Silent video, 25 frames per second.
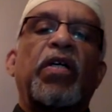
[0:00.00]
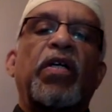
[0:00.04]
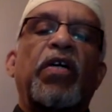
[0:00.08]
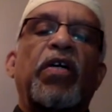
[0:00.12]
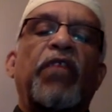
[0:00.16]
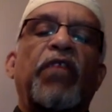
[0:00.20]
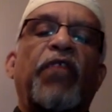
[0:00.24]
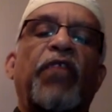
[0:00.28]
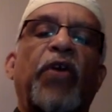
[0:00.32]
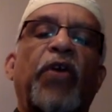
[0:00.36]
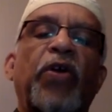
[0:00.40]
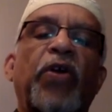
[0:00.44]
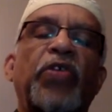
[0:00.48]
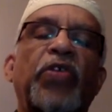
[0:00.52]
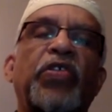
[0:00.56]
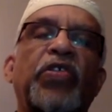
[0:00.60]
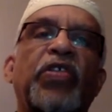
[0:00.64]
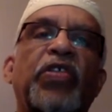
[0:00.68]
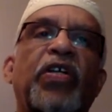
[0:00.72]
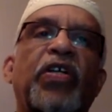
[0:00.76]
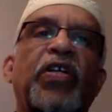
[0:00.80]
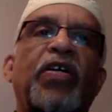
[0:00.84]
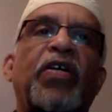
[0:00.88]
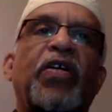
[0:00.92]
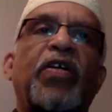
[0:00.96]

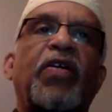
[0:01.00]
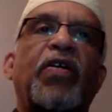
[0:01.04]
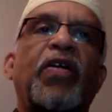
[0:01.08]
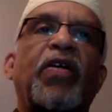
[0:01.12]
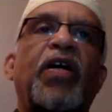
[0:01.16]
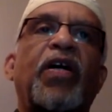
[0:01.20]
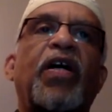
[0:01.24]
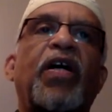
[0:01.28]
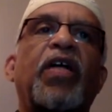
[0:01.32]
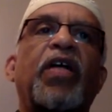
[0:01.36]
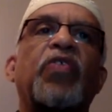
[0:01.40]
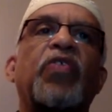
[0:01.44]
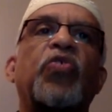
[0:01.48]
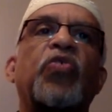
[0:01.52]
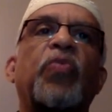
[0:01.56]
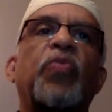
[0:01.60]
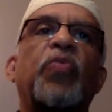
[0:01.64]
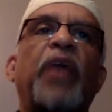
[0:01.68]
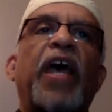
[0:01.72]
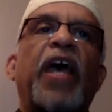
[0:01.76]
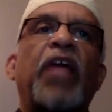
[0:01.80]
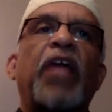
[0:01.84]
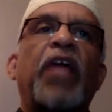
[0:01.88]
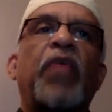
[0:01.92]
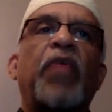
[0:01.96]
First, Allah
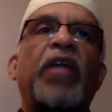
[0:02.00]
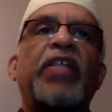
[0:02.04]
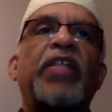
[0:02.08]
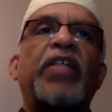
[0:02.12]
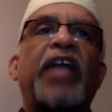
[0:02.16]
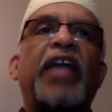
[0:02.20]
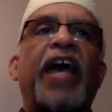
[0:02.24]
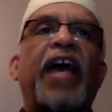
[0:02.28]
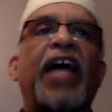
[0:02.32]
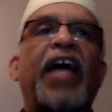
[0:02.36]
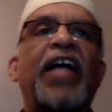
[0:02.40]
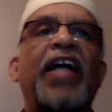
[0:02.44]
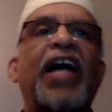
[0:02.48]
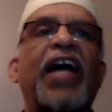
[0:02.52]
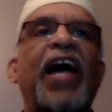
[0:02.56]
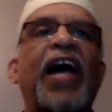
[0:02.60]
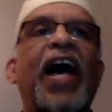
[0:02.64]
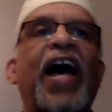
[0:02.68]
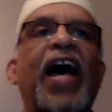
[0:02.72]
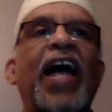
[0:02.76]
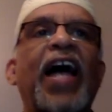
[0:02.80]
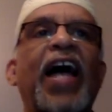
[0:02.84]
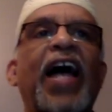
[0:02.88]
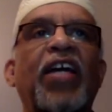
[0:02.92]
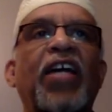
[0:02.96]
subhanahu wa ta'ala,
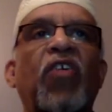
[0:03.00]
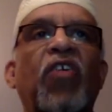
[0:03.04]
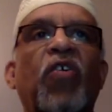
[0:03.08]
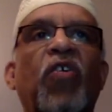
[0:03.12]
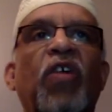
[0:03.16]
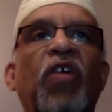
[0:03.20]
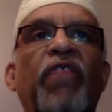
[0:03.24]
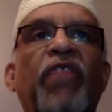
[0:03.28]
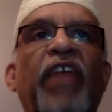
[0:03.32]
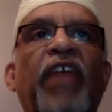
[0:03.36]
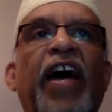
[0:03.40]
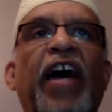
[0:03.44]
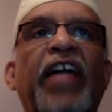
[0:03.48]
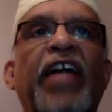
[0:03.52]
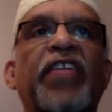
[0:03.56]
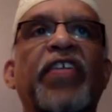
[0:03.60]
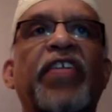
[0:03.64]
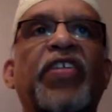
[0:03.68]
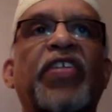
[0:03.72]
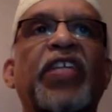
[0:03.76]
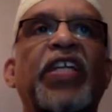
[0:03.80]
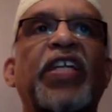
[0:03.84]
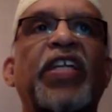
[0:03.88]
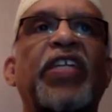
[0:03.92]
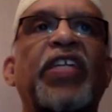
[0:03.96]
highly glorified as
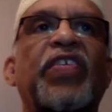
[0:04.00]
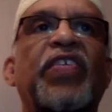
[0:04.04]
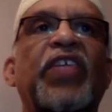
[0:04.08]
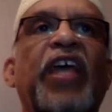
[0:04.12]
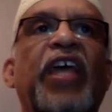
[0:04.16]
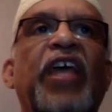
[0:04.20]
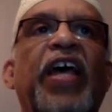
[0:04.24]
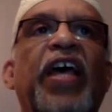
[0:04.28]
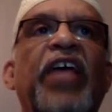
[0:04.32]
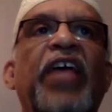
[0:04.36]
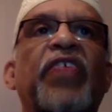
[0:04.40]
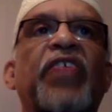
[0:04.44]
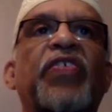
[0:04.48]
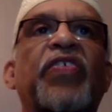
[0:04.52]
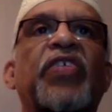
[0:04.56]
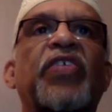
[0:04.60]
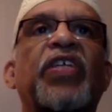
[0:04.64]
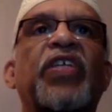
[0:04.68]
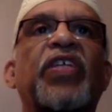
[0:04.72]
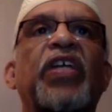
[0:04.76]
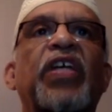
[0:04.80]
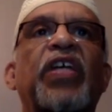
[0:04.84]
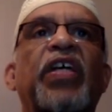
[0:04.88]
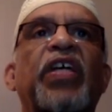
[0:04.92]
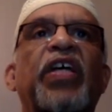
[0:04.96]
he, says
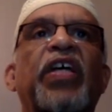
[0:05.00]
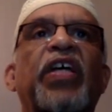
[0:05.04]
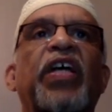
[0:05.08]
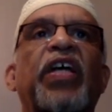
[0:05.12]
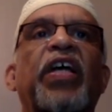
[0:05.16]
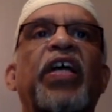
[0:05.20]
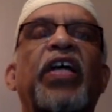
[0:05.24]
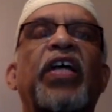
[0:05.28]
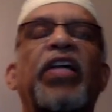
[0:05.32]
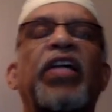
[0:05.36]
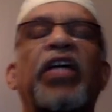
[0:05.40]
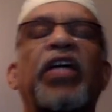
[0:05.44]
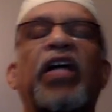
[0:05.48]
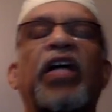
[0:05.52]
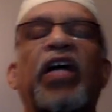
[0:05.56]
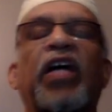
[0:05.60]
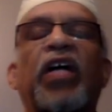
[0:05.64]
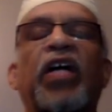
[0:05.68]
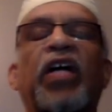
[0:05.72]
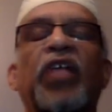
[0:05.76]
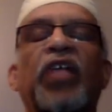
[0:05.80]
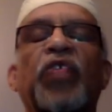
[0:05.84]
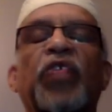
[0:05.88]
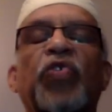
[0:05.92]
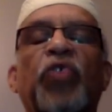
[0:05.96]
in
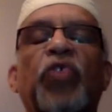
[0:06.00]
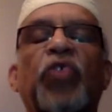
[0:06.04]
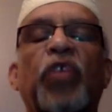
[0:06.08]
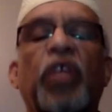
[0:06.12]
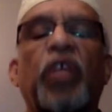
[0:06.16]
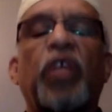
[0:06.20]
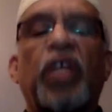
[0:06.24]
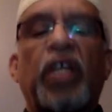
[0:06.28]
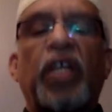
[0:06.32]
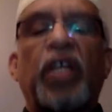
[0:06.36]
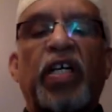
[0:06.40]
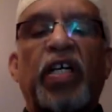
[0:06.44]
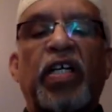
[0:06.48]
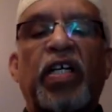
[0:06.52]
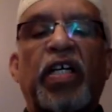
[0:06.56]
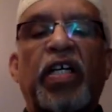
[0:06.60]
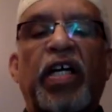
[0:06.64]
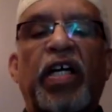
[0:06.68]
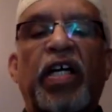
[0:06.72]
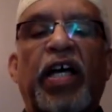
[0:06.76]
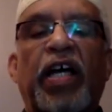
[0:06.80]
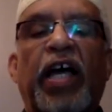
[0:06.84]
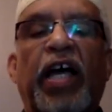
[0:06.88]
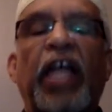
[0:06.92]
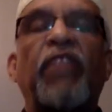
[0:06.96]
Surah
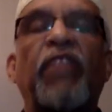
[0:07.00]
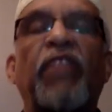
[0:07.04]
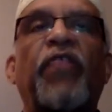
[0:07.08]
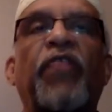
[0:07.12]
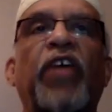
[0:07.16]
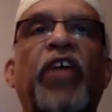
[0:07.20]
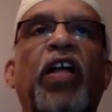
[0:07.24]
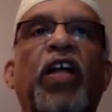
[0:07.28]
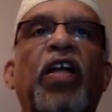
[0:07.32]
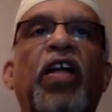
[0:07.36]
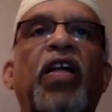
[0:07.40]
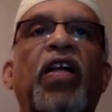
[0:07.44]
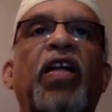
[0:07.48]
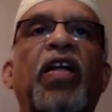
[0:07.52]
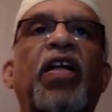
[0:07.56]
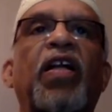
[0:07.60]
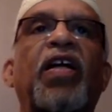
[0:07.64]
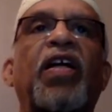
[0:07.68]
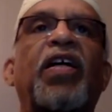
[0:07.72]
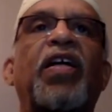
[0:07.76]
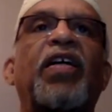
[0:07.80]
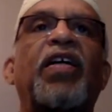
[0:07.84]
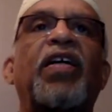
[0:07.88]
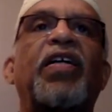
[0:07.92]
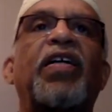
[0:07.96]
Anfal,
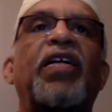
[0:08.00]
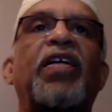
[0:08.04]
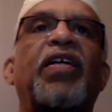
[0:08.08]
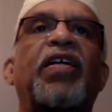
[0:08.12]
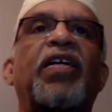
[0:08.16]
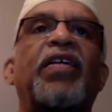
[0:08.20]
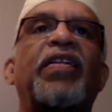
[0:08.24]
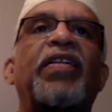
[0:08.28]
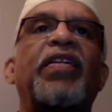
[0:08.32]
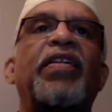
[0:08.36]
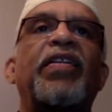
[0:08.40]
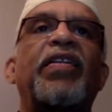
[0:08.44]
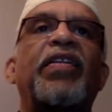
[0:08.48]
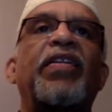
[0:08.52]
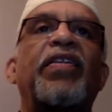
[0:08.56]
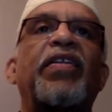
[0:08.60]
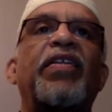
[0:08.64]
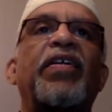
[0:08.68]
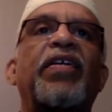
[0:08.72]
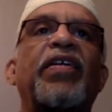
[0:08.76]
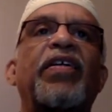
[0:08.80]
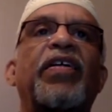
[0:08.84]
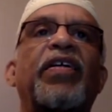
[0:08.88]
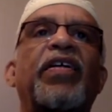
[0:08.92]
the